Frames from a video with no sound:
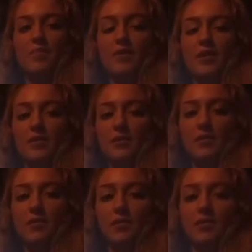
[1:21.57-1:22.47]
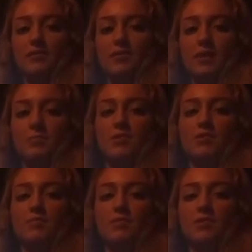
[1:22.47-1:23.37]
Melanocortin
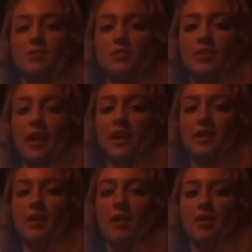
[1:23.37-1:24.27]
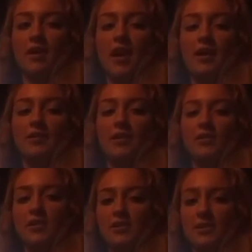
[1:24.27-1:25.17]
receptors are produced and are, as
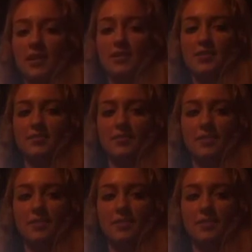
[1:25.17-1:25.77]
already discussed,